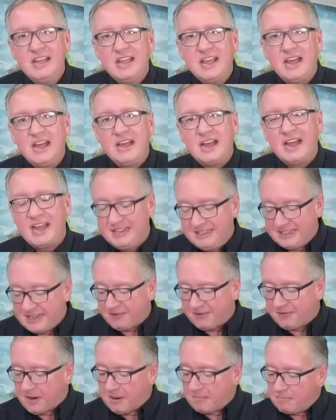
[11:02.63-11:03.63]
uh, a
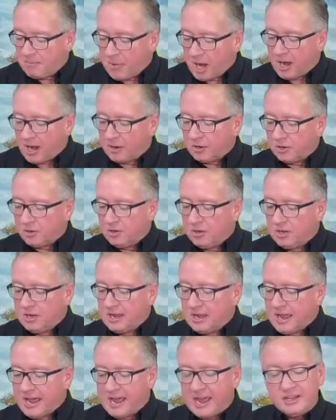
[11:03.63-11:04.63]
different model
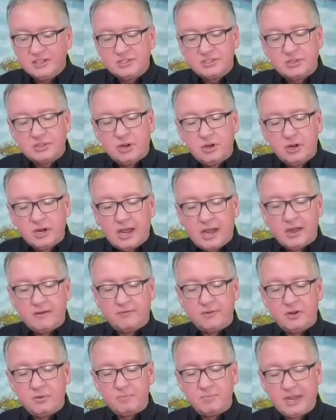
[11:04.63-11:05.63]
as their
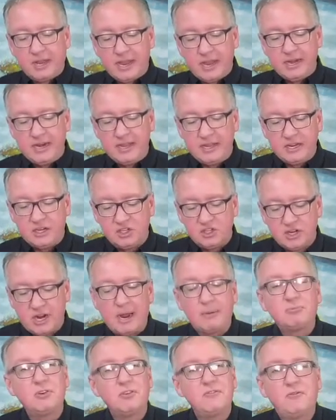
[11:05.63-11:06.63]
governor beginning in
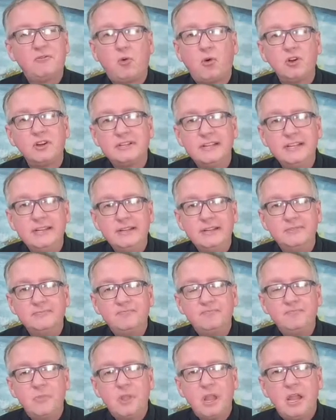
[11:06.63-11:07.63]
chapter 14.
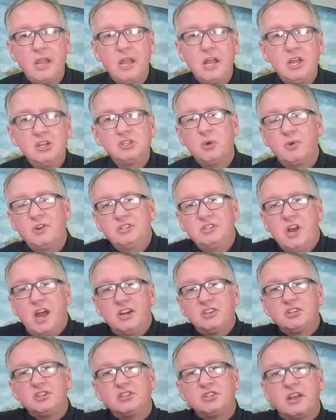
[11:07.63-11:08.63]
So he's
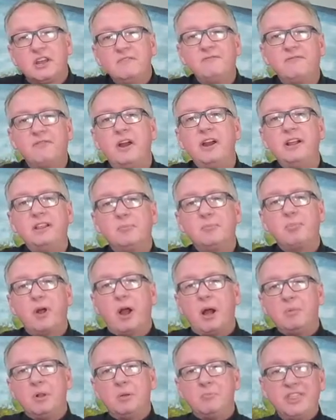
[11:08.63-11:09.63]
not just confronting the
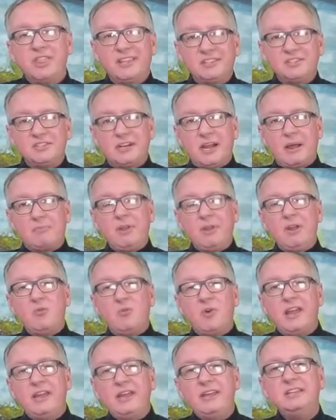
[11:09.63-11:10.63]
problem and then stepping
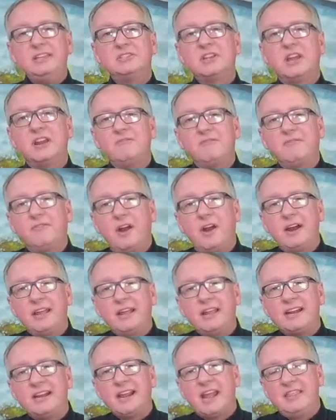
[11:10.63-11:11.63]
away, he's
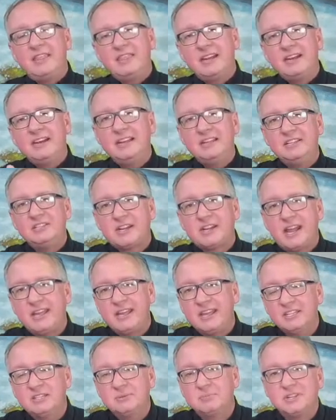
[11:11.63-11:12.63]
confronting it and then he's
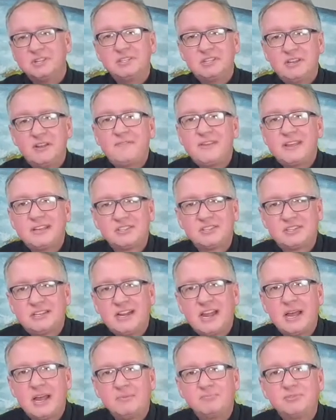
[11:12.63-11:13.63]
taking specific
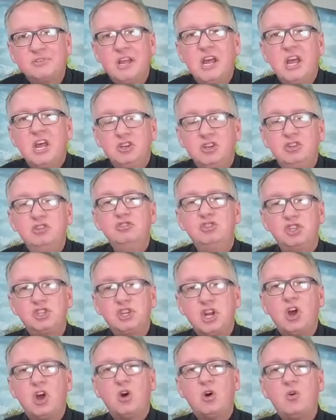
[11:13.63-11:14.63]
steps to
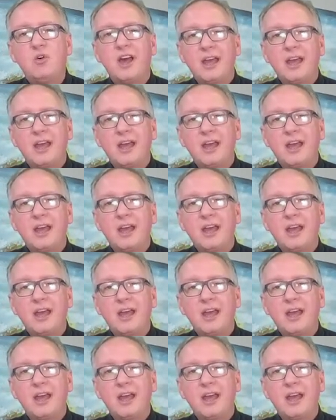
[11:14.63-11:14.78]
show